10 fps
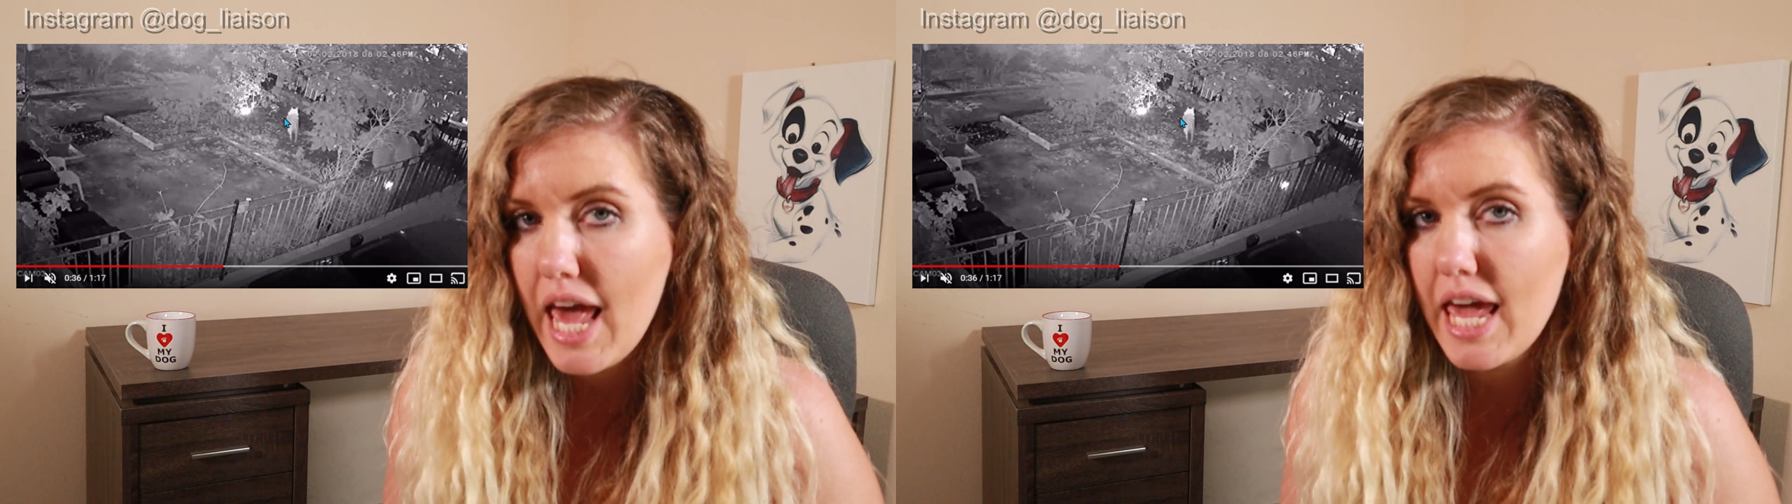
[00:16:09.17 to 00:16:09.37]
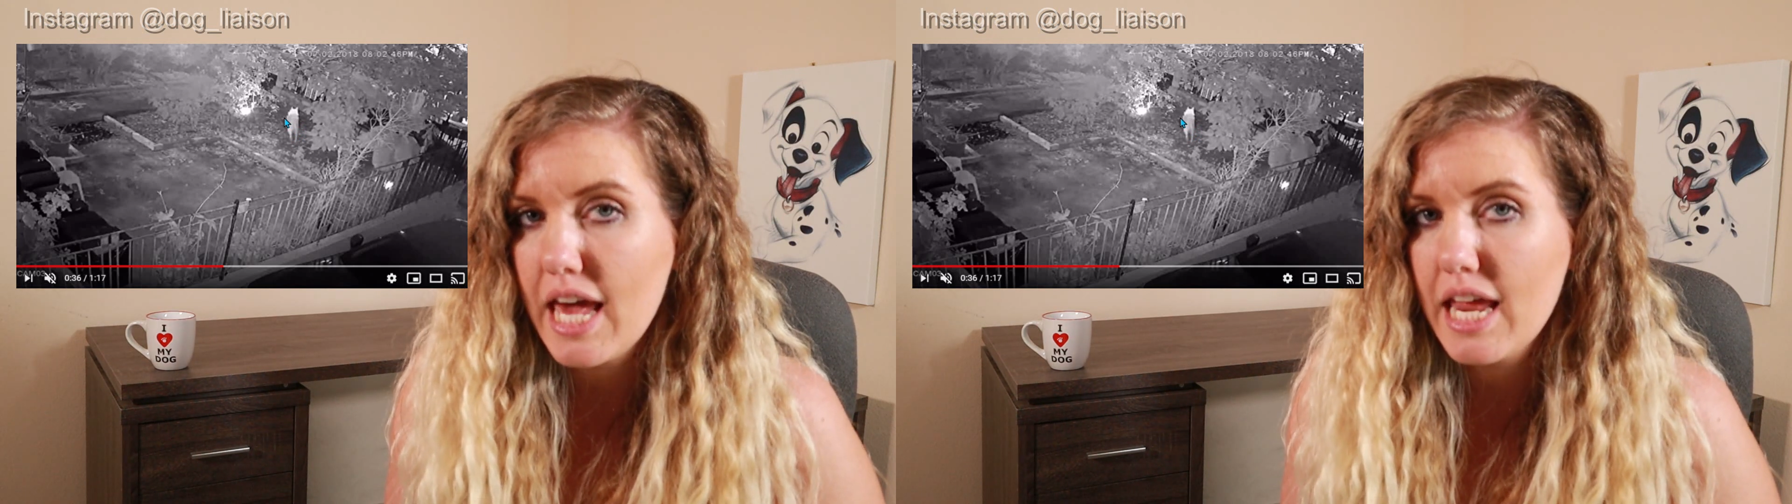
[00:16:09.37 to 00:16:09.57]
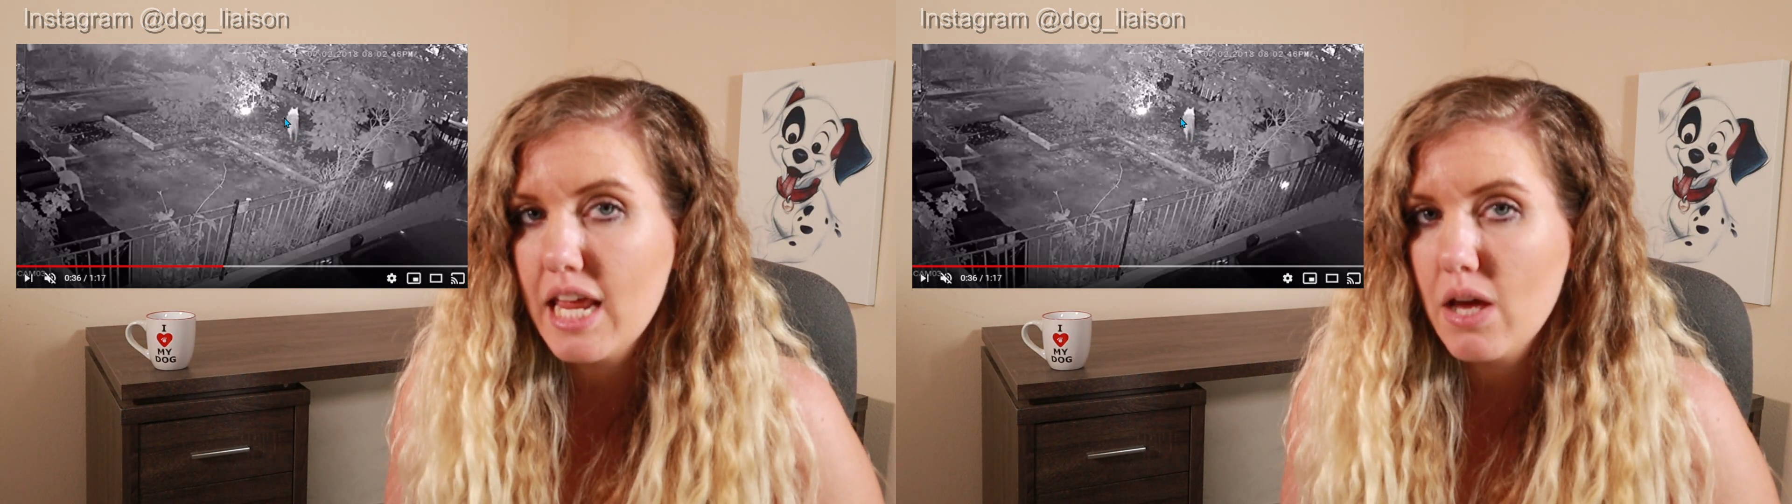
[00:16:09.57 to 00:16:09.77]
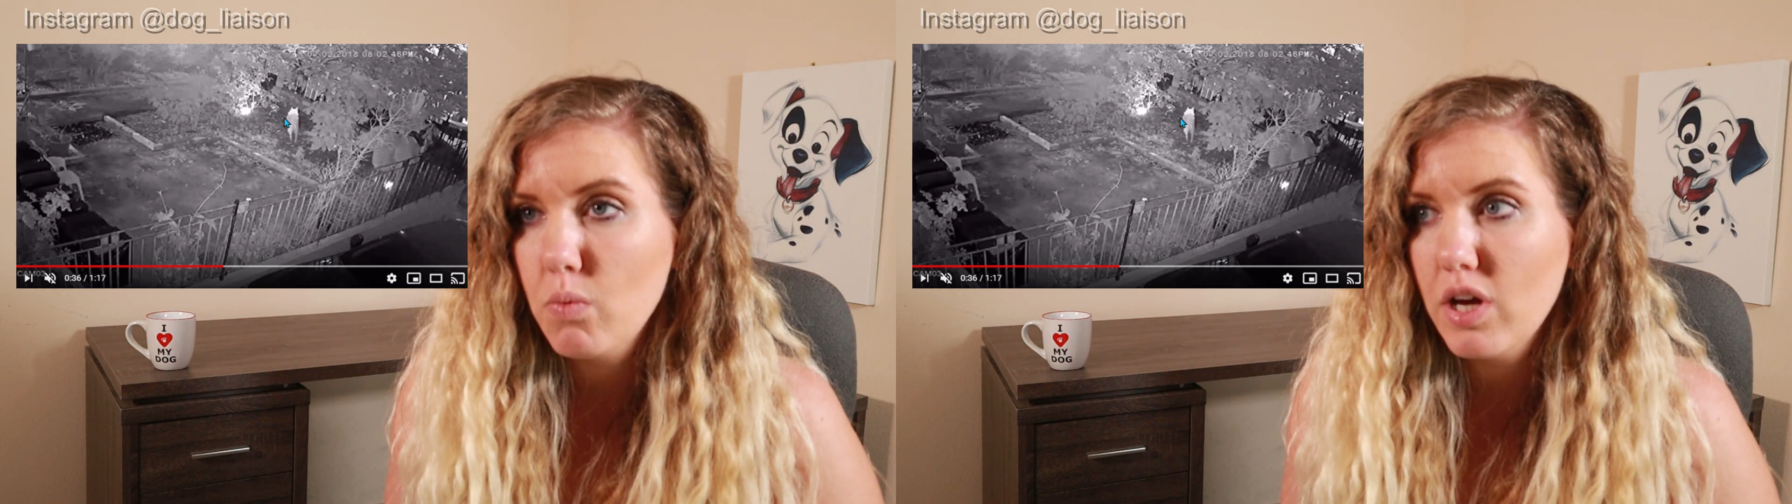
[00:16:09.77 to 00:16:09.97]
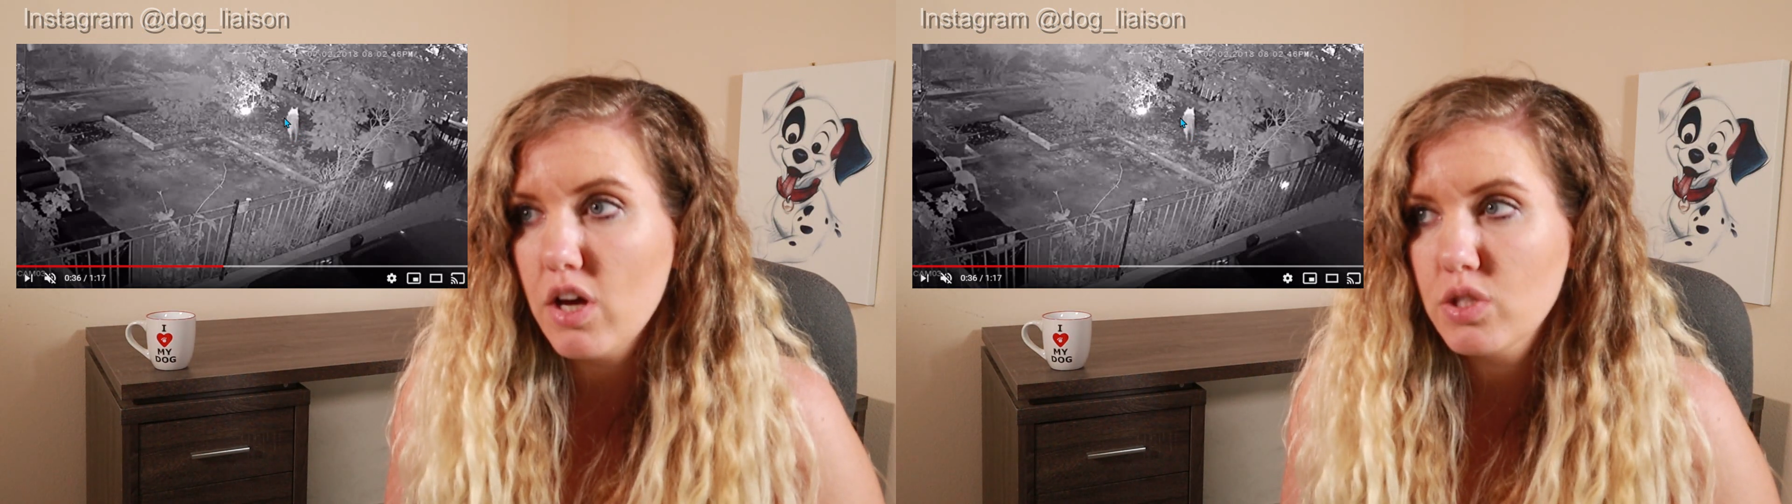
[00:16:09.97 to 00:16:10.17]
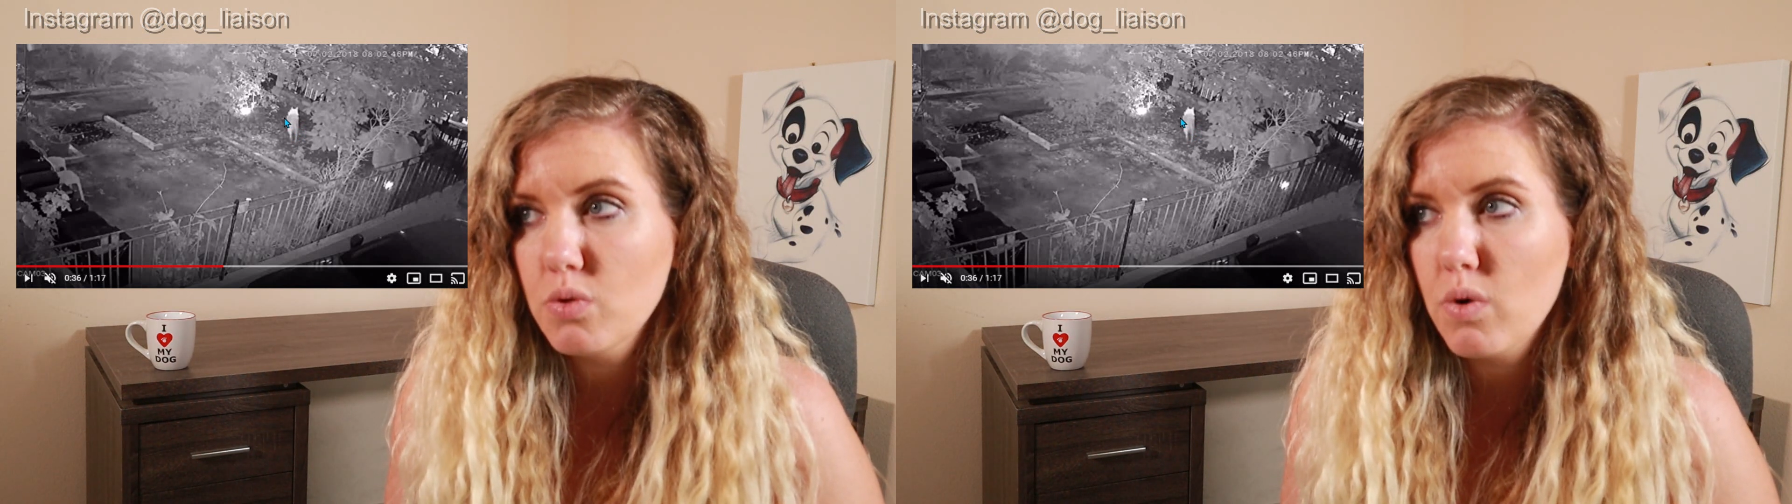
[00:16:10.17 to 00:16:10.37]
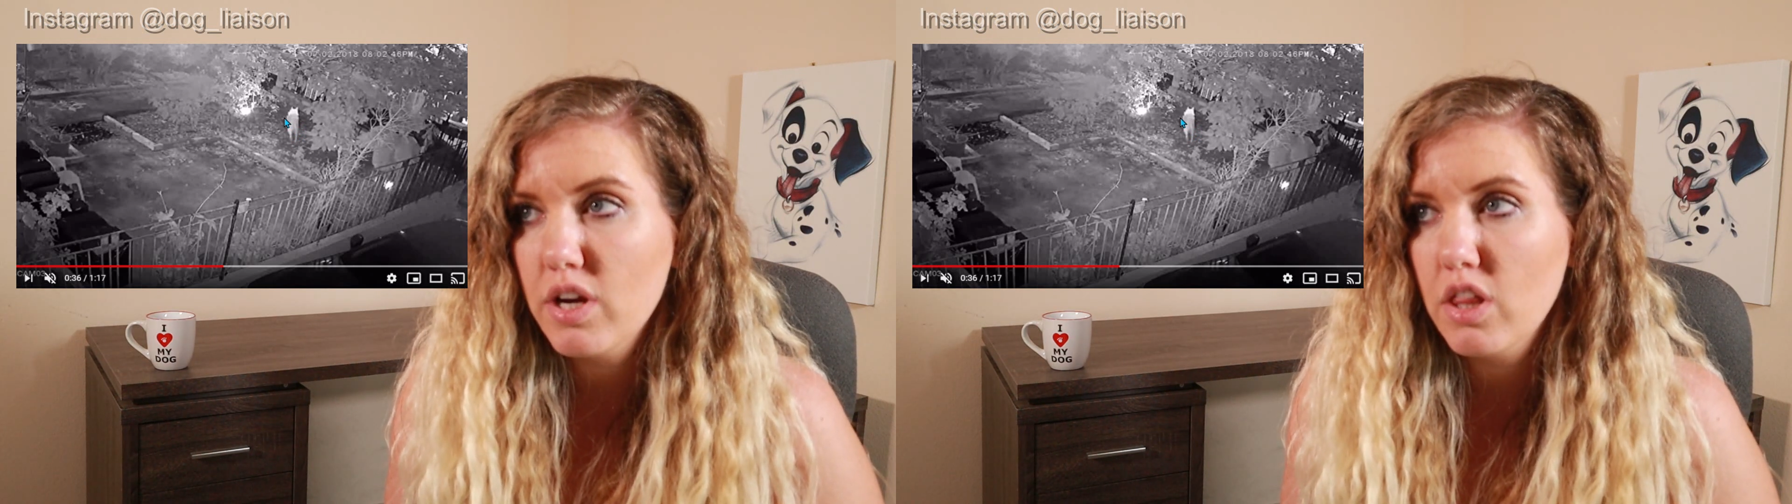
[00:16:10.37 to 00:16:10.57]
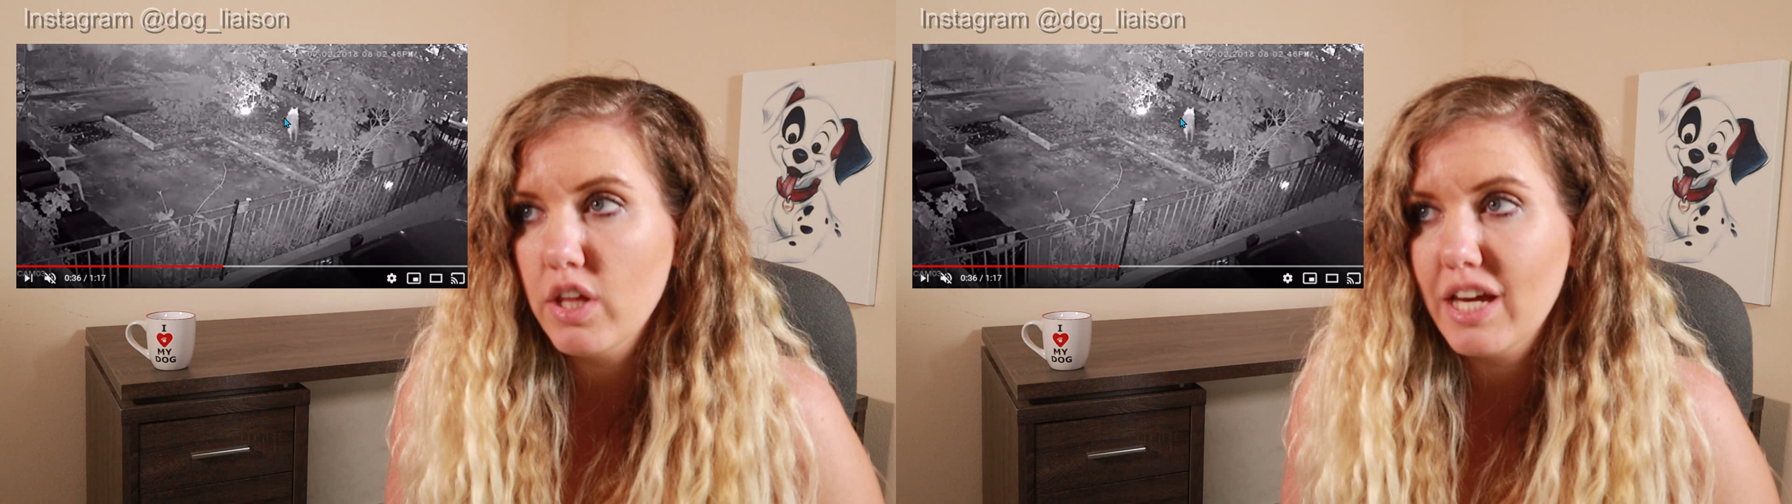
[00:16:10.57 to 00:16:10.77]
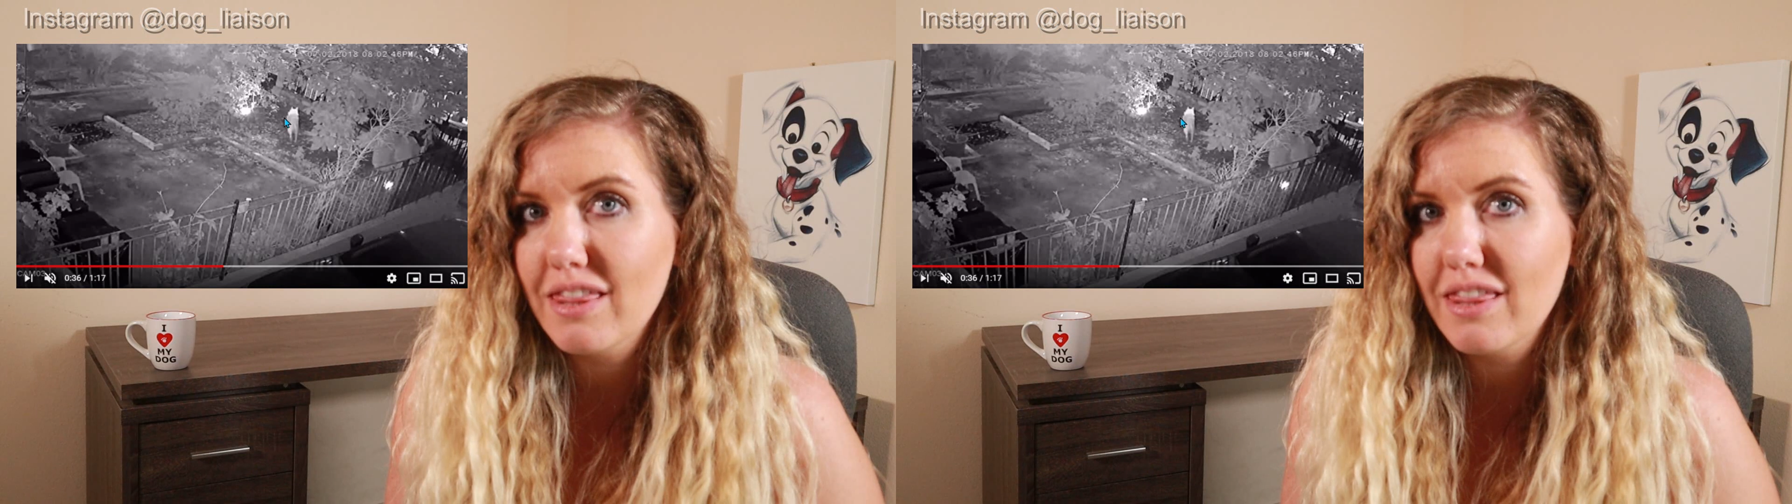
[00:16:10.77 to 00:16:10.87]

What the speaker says: And we also want to look